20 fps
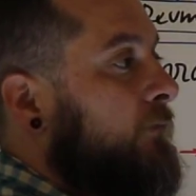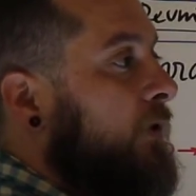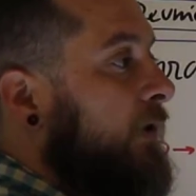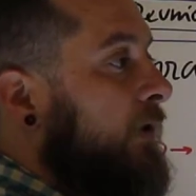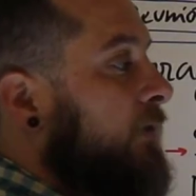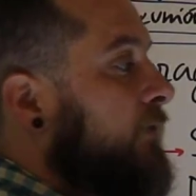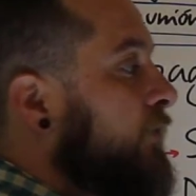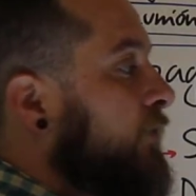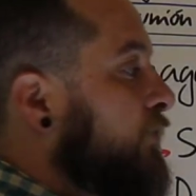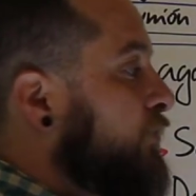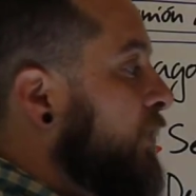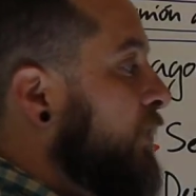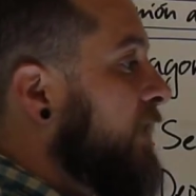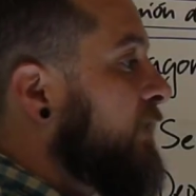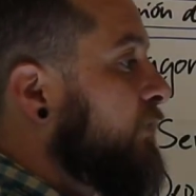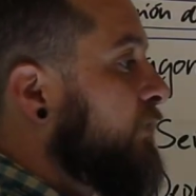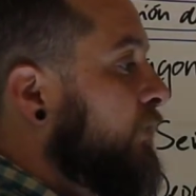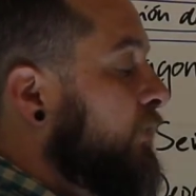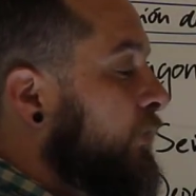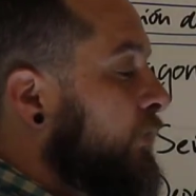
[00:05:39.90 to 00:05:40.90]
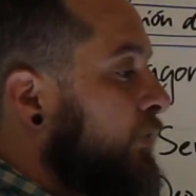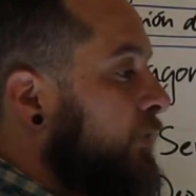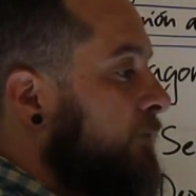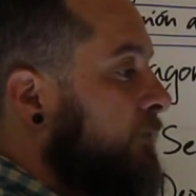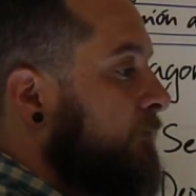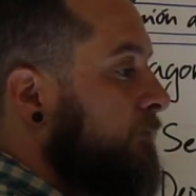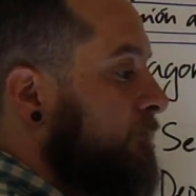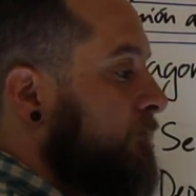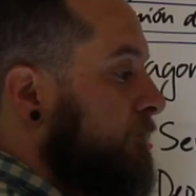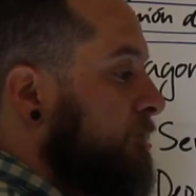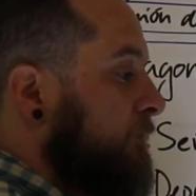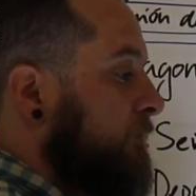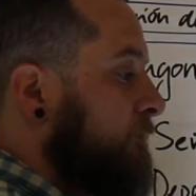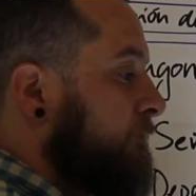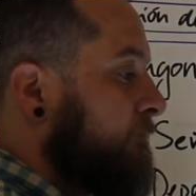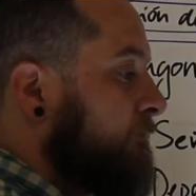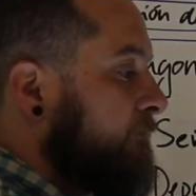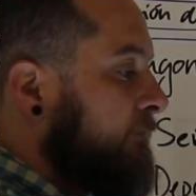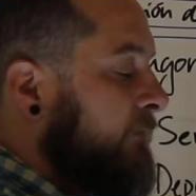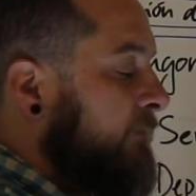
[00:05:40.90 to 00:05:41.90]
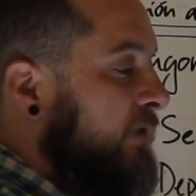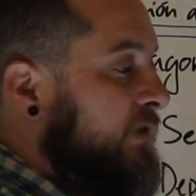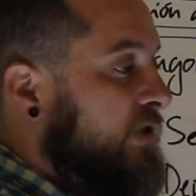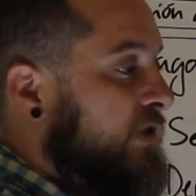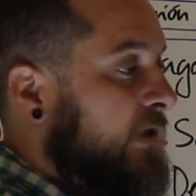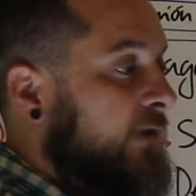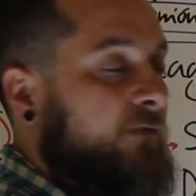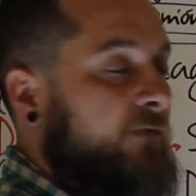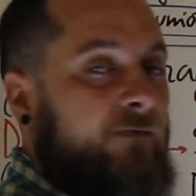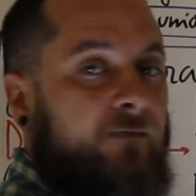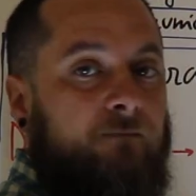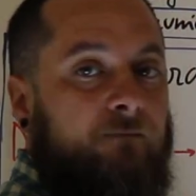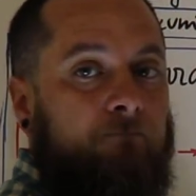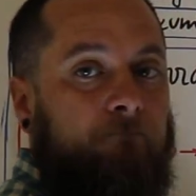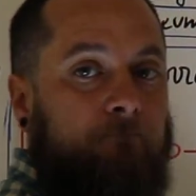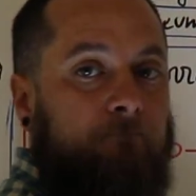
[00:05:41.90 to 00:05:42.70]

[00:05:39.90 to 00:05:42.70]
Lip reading: you try to achieve,